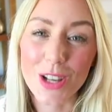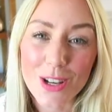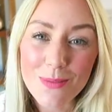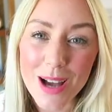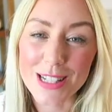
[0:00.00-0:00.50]

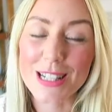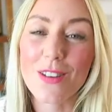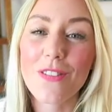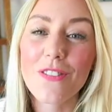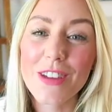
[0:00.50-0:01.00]
so much. It's
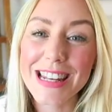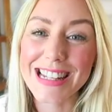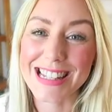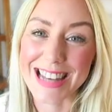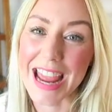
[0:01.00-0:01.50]
a
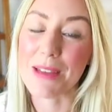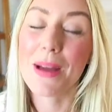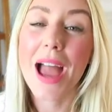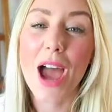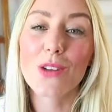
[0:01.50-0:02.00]
Finnish name,
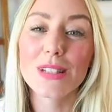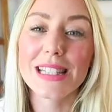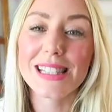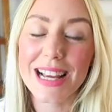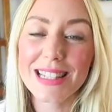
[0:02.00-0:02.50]
and
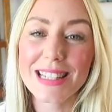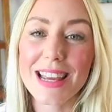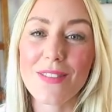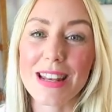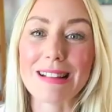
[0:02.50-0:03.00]
obviously
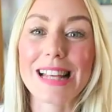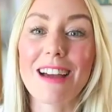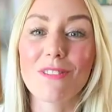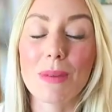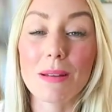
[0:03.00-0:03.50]
Scandinavian names
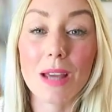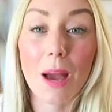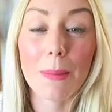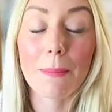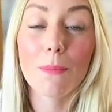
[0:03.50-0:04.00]
have been
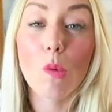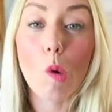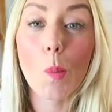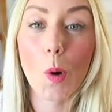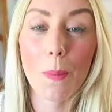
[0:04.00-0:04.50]
coming
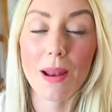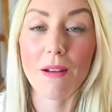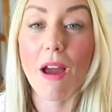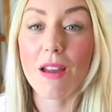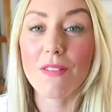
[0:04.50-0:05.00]
more
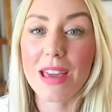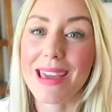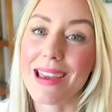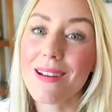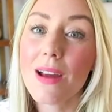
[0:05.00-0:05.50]
popular over
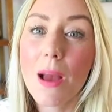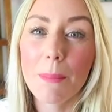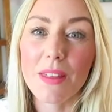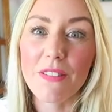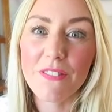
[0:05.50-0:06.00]
here,
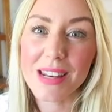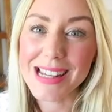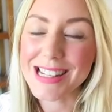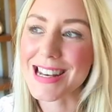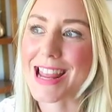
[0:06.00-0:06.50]
but the
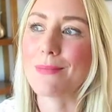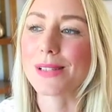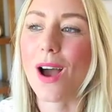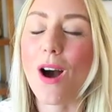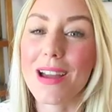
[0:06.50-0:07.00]
Finnish
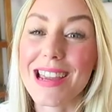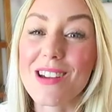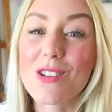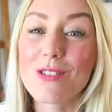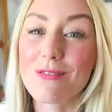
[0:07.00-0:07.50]
names are
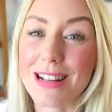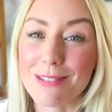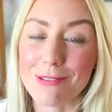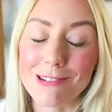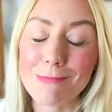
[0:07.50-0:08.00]

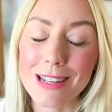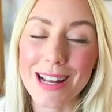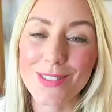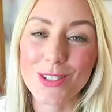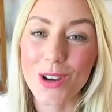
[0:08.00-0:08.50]
incredible. I'm gonna
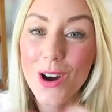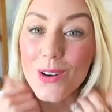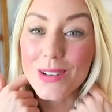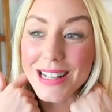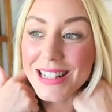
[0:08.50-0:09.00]
have to do a
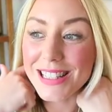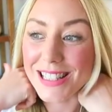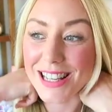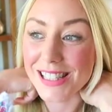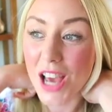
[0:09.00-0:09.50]
whole list
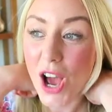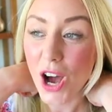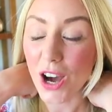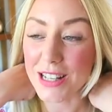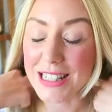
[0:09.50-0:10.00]
because
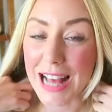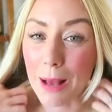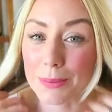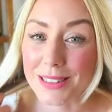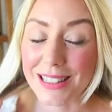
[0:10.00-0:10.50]
I just
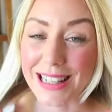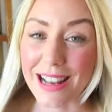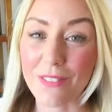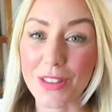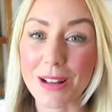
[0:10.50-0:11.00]
absolutely
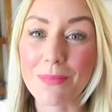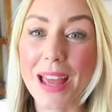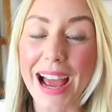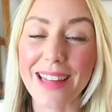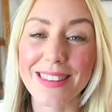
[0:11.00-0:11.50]
love them.
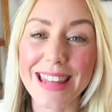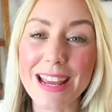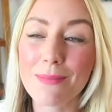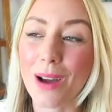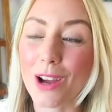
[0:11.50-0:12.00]
And the
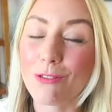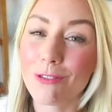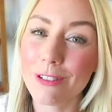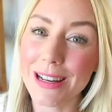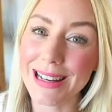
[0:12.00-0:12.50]
name I
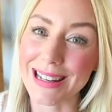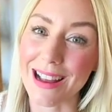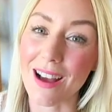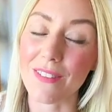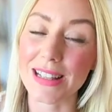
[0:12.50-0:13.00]
really
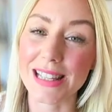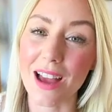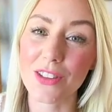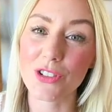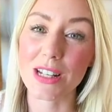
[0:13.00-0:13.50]
love has the
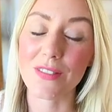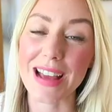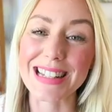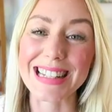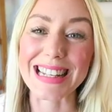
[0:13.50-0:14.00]
other trend of
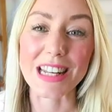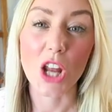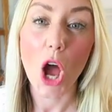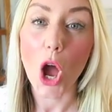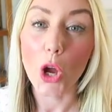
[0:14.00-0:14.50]
ending in
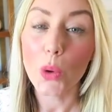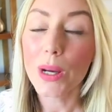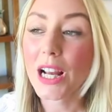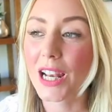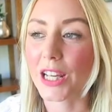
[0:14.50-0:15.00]
an O,
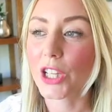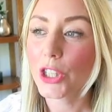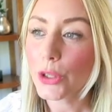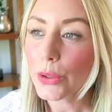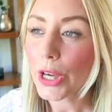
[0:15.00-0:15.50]
like
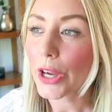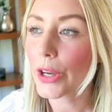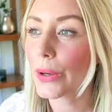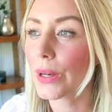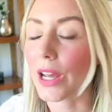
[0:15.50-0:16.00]

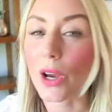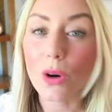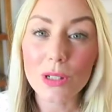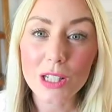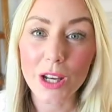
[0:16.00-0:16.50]
Hugo, like
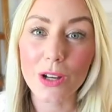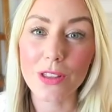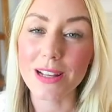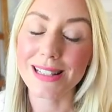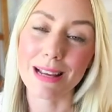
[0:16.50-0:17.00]
Otto.
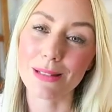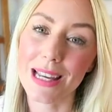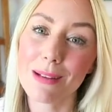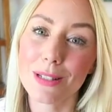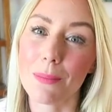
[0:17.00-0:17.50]
Those names are
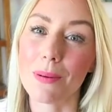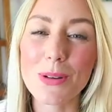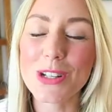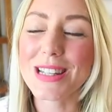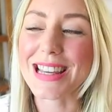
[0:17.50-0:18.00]
hipster, but
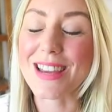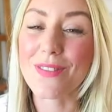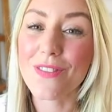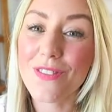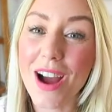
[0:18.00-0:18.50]
pushing it
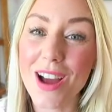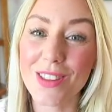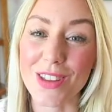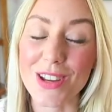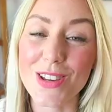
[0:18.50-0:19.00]
even
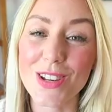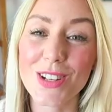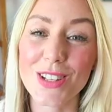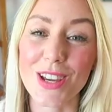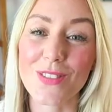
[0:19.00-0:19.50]
further, you
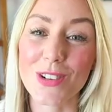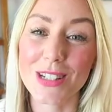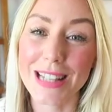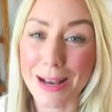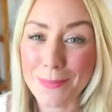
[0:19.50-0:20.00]
could go for
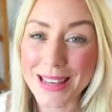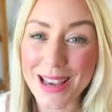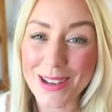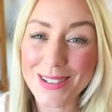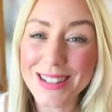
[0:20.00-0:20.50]

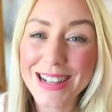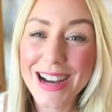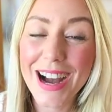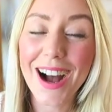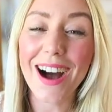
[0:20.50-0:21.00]
Tapio.
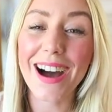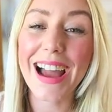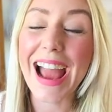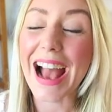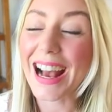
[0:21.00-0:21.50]

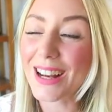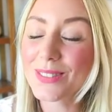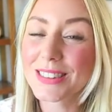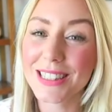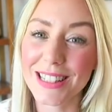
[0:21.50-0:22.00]
I
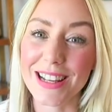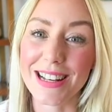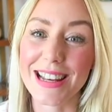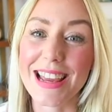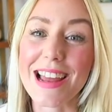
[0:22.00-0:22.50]

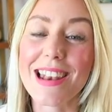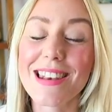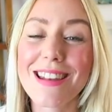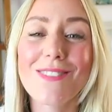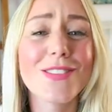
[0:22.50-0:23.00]
absolutely
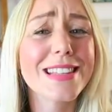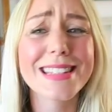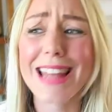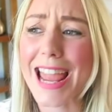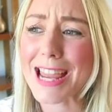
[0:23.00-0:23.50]
love
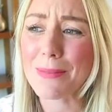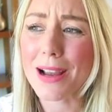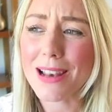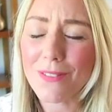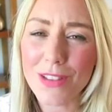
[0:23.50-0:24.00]
this name. I
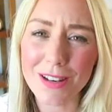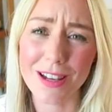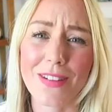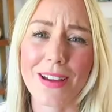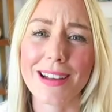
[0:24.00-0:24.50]
love the
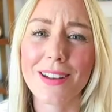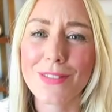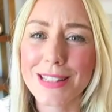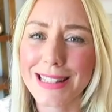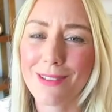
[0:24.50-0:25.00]
of it. I love
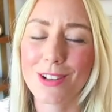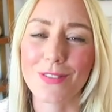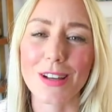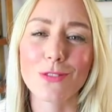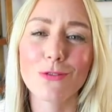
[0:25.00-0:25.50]
the sound of
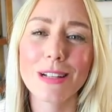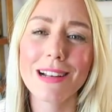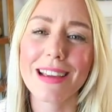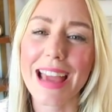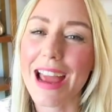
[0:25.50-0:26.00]
it. I really
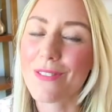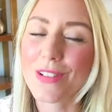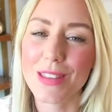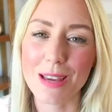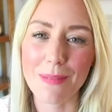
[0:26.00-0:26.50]
like
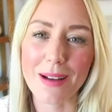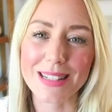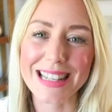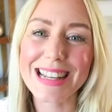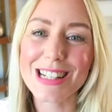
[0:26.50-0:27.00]
everything
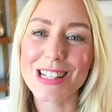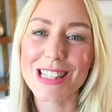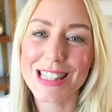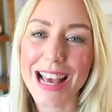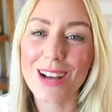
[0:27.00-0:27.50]
about it. It just
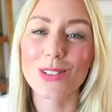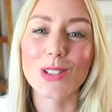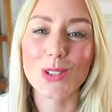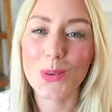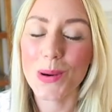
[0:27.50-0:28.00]

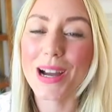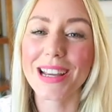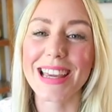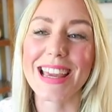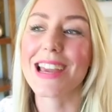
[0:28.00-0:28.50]
sounds
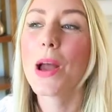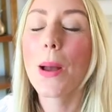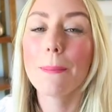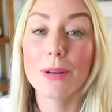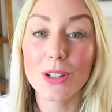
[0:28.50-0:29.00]
quirky,
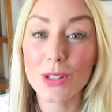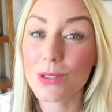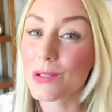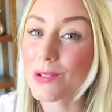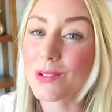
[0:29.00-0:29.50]
but
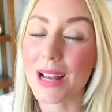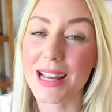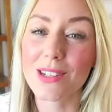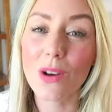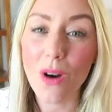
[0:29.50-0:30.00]
cool
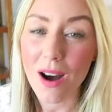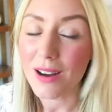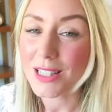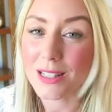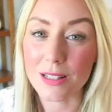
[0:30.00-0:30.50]
and not
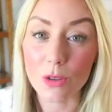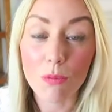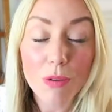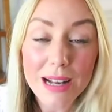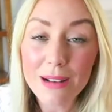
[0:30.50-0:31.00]
hard to sort
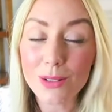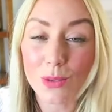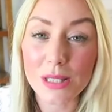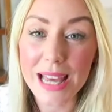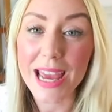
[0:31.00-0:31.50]
of pronounce
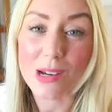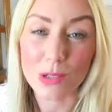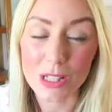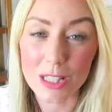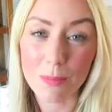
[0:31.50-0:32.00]
or say or
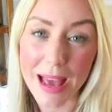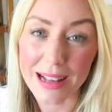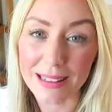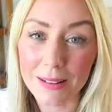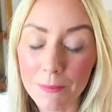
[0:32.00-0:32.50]
to
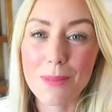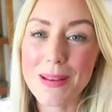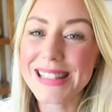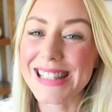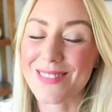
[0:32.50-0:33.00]
spell. But the
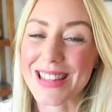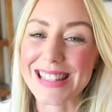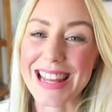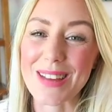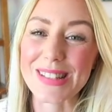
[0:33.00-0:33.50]
best thing about
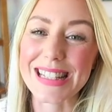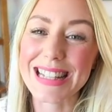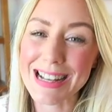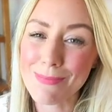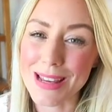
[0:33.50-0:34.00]
this name is that
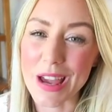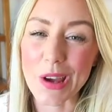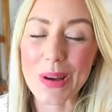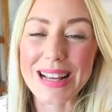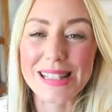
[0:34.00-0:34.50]

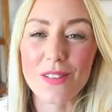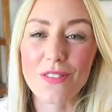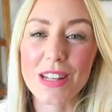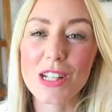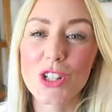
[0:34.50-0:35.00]
Tapio is the
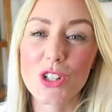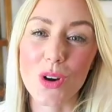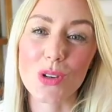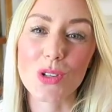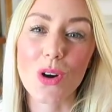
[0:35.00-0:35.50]
Finnish
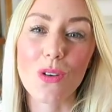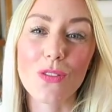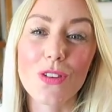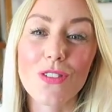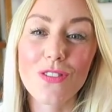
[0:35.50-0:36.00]
god
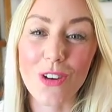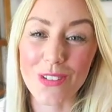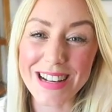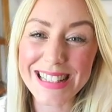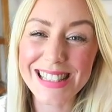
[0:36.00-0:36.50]
of the
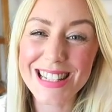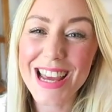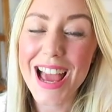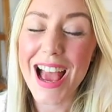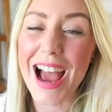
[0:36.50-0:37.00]
forest.